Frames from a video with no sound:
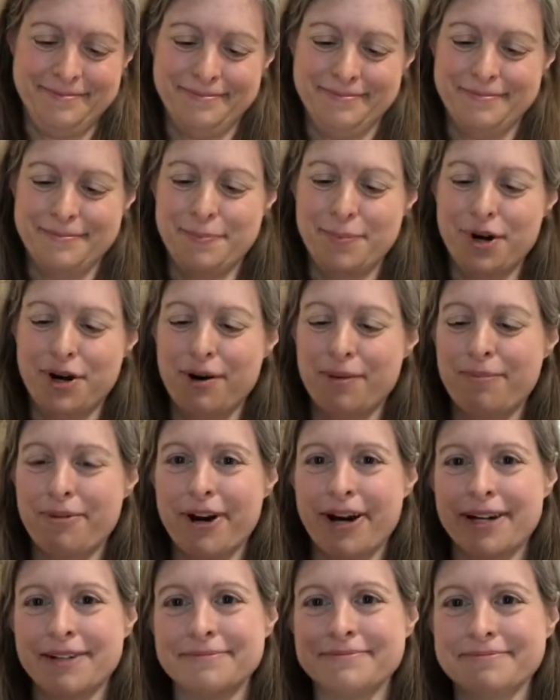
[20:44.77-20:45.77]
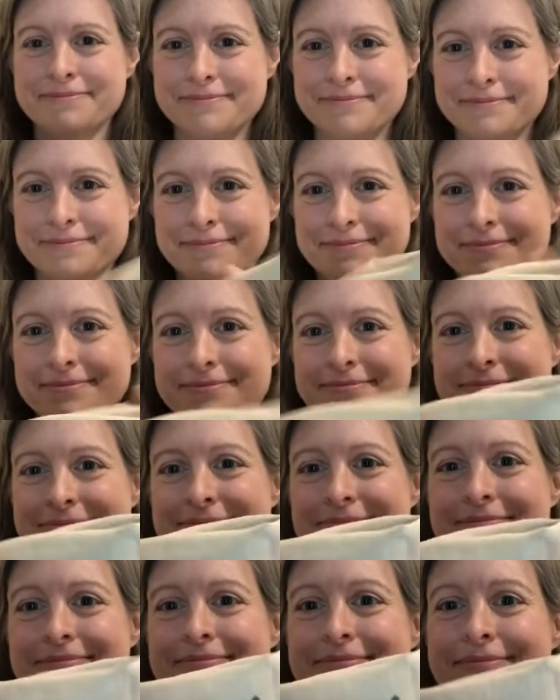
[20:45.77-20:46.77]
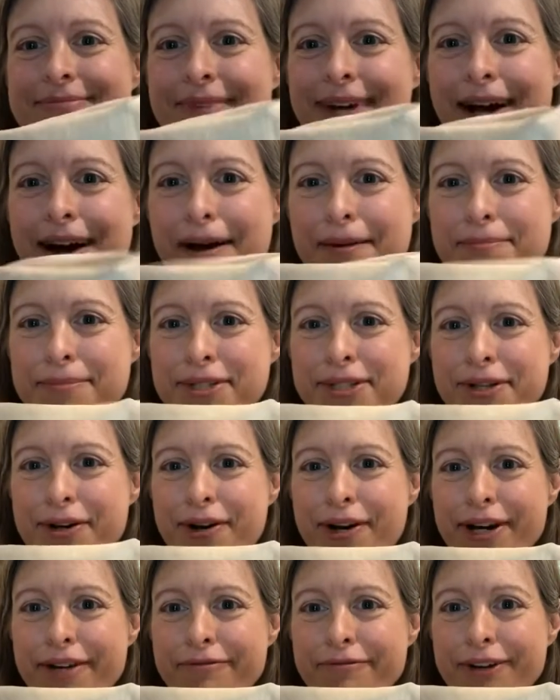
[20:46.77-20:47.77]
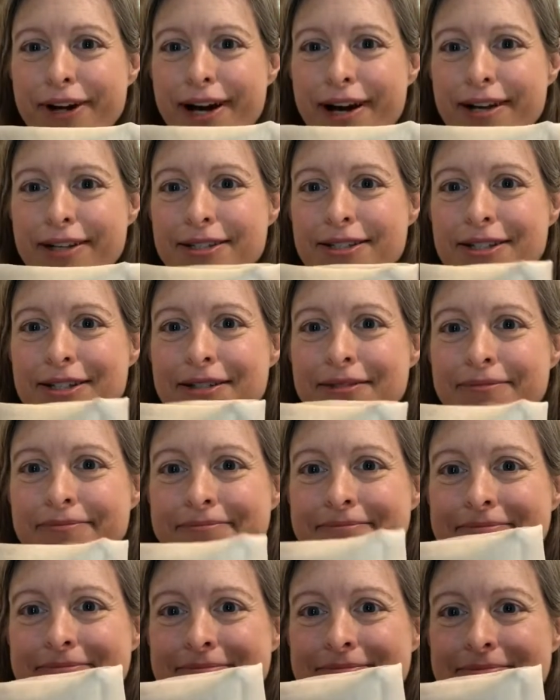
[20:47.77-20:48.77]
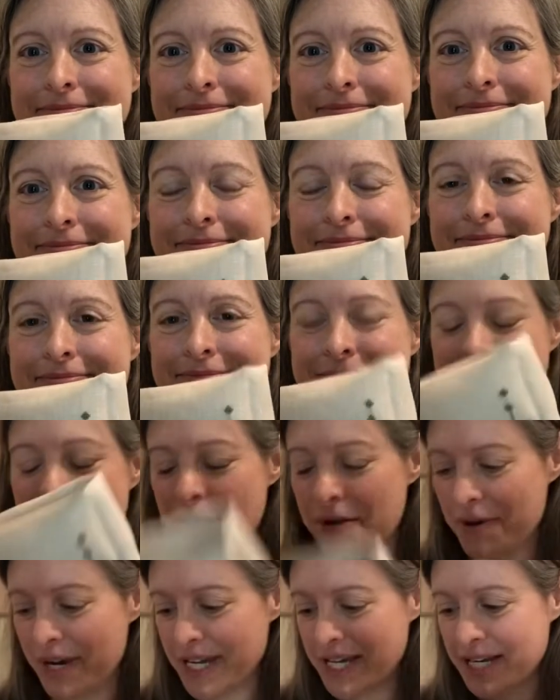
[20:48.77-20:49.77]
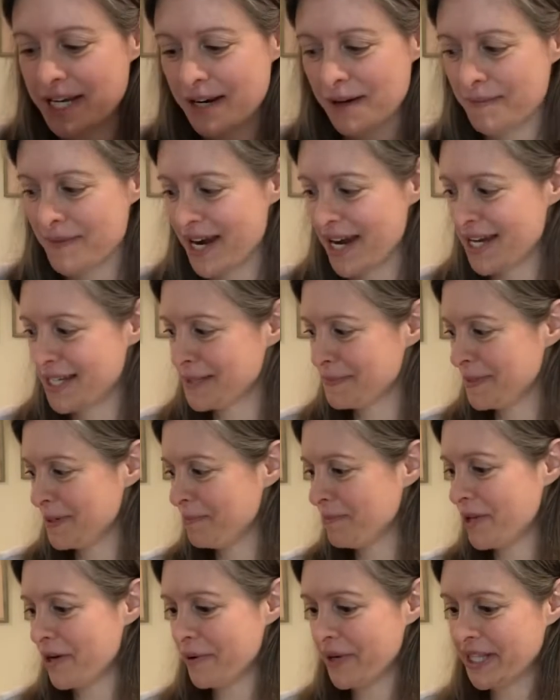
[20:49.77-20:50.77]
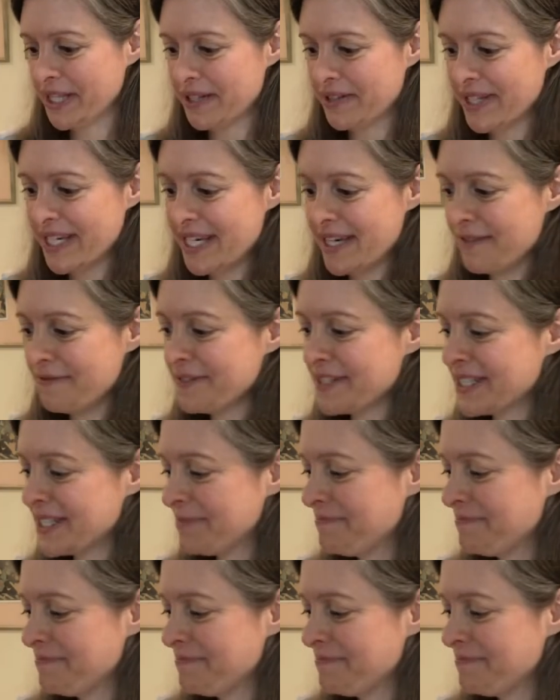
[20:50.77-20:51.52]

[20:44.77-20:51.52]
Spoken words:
Barbara, I'm sorry, friend. Oh, I can hear my husband blowing the leaves.